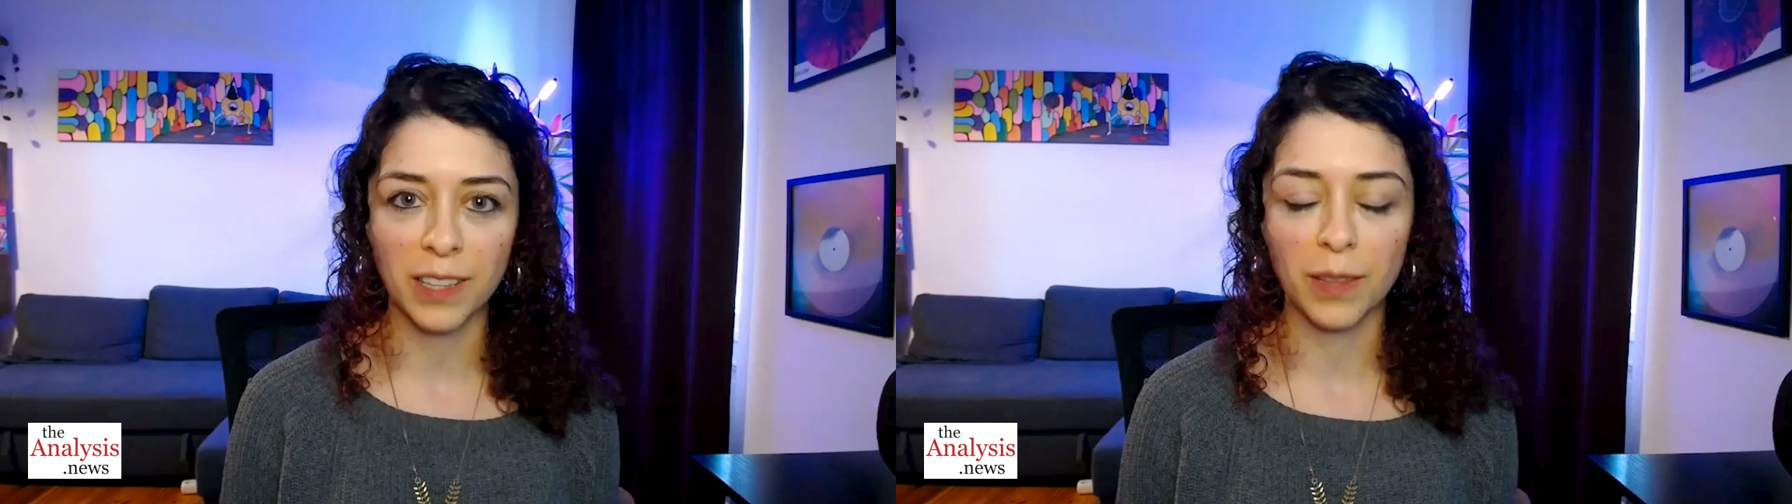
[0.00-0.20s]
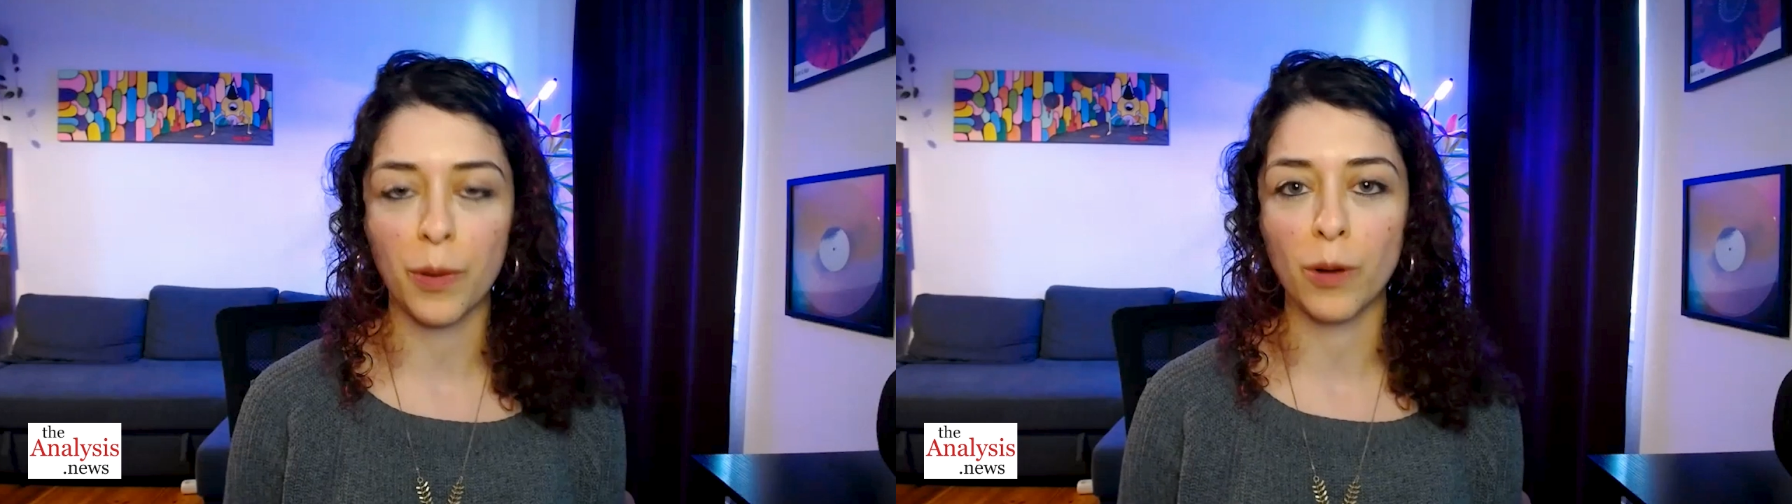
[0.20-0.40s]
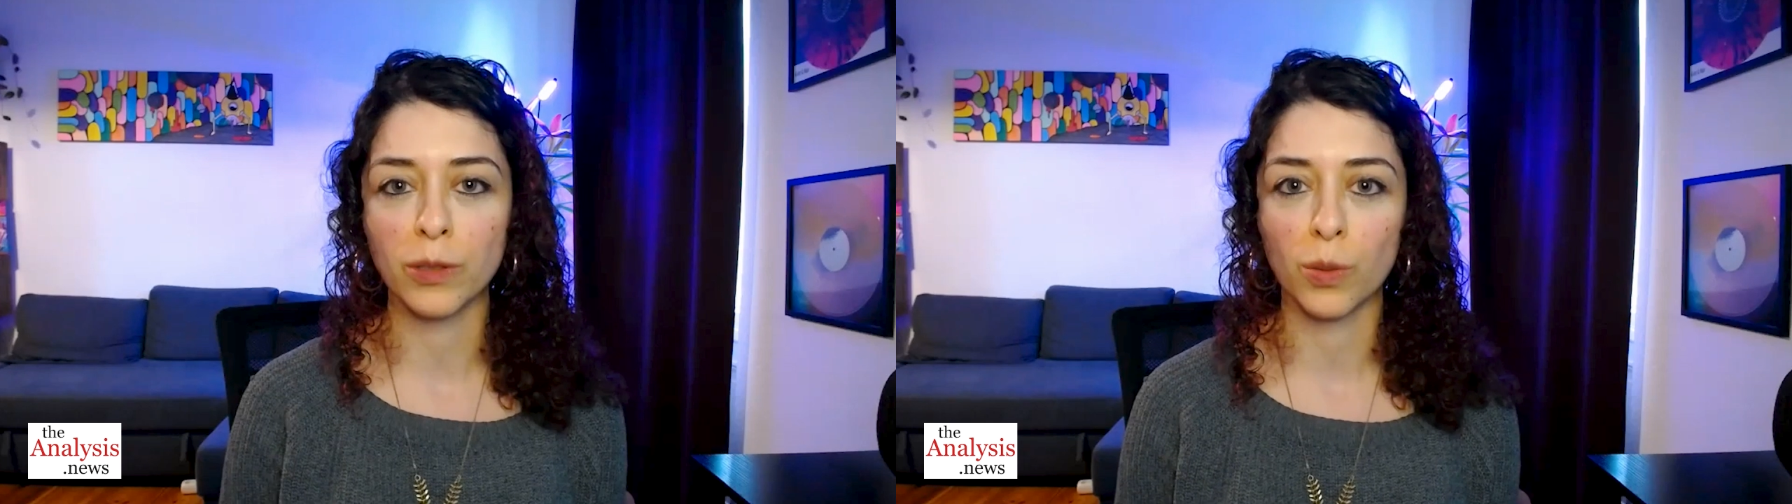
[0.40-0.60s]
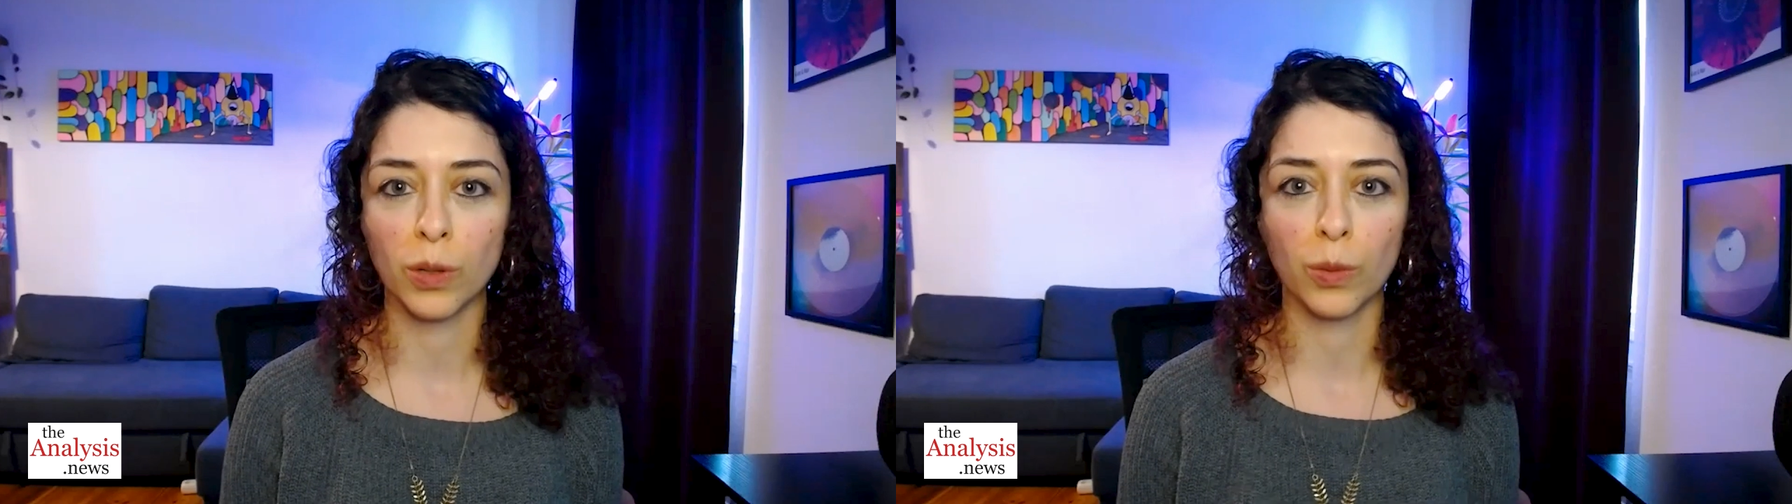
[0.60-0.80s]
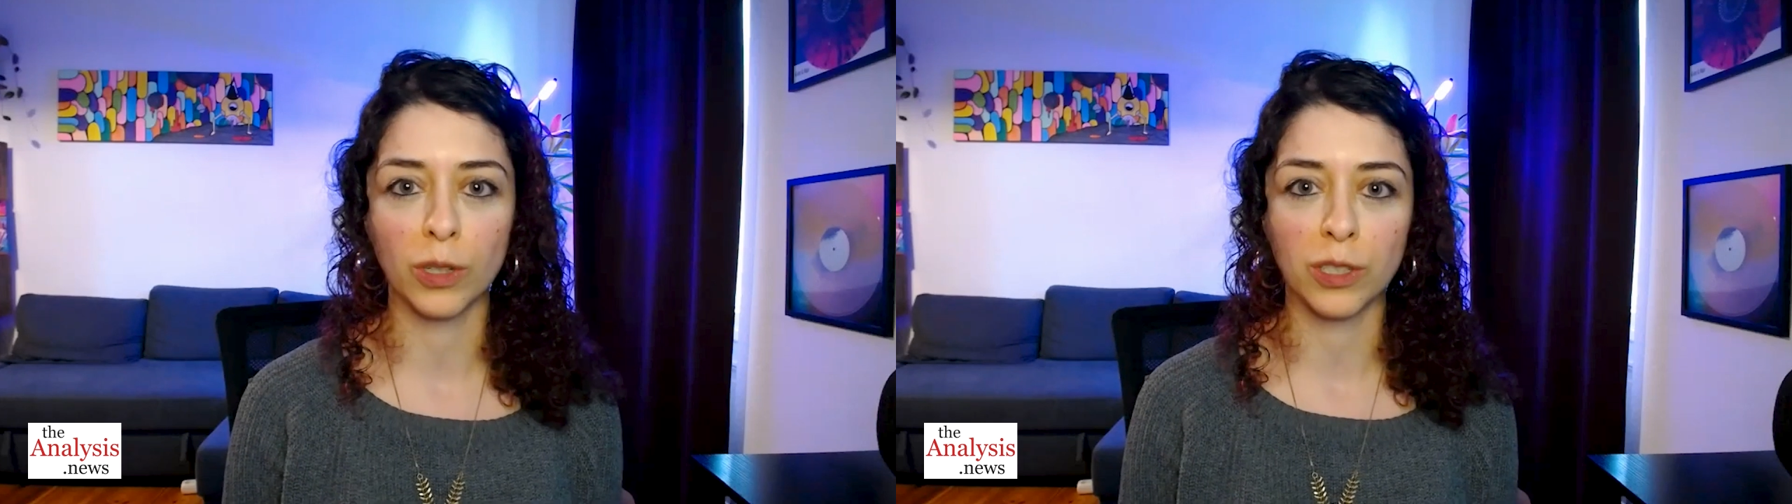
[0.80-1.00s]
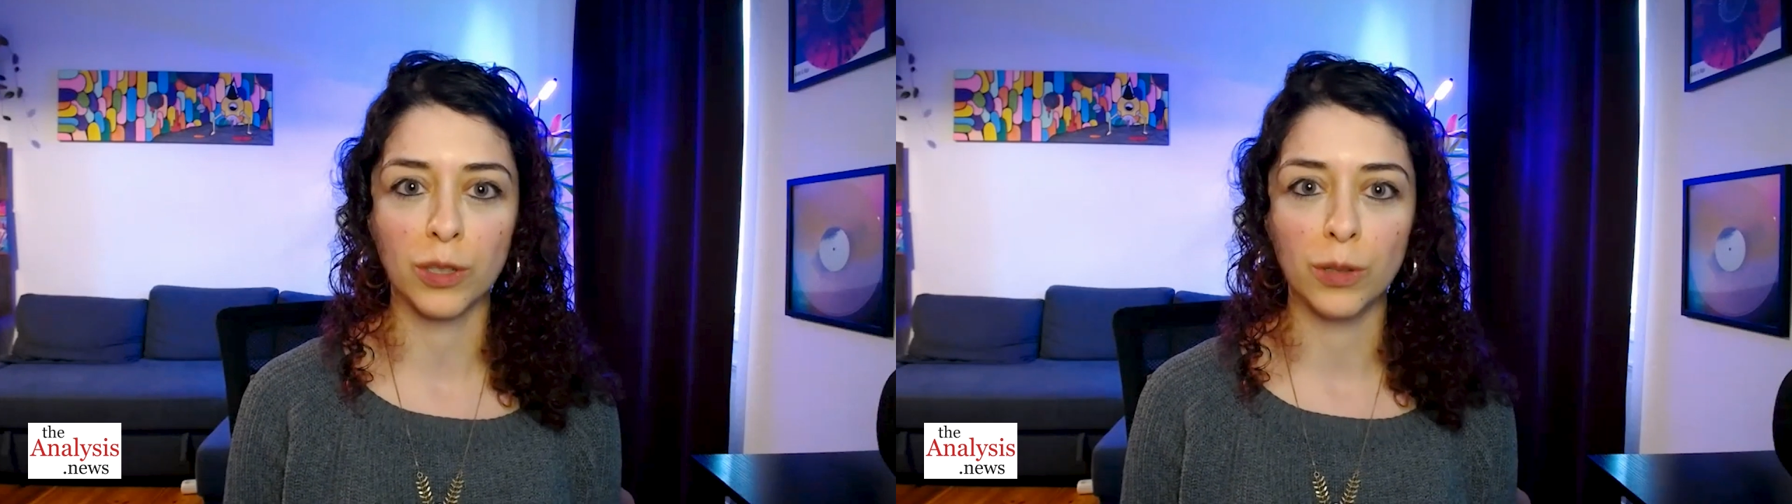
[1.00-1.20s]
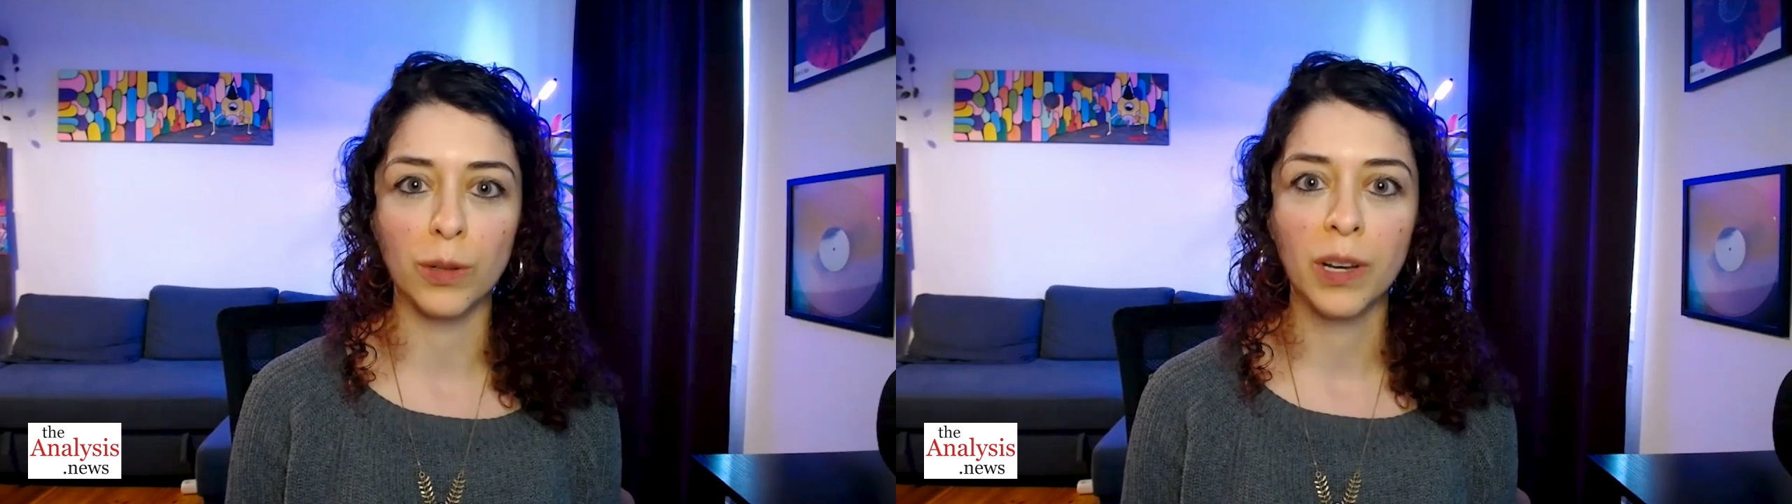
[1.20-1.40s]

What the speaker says: in the post-World War II